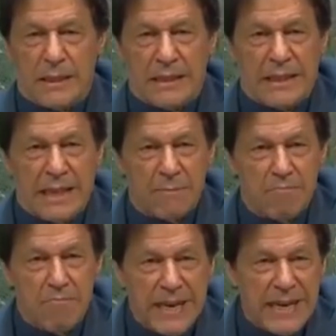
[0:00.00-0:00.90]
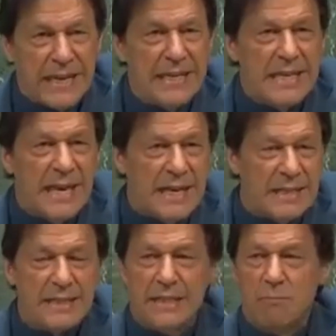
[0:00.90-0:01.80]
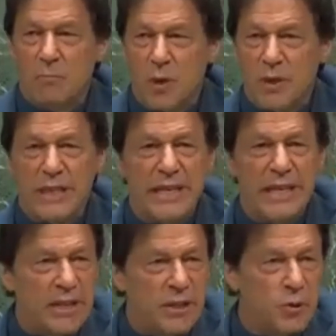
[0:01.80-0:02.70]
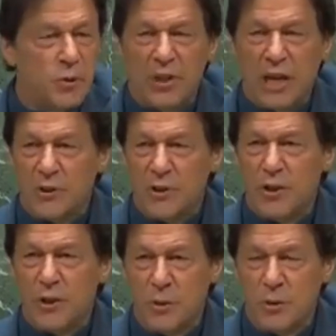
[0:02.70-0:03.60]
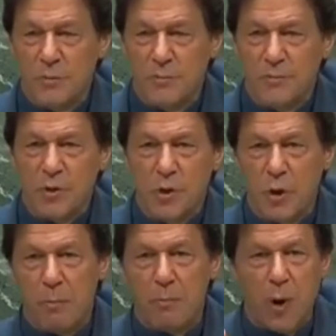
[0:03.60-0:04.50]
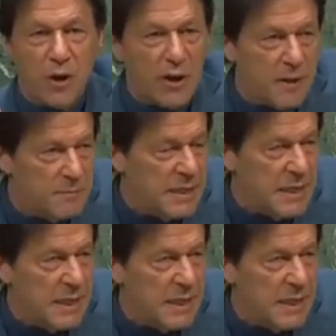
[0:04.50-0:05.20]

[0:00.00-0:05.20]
that made Narendra Modi in 2002 do a pogrom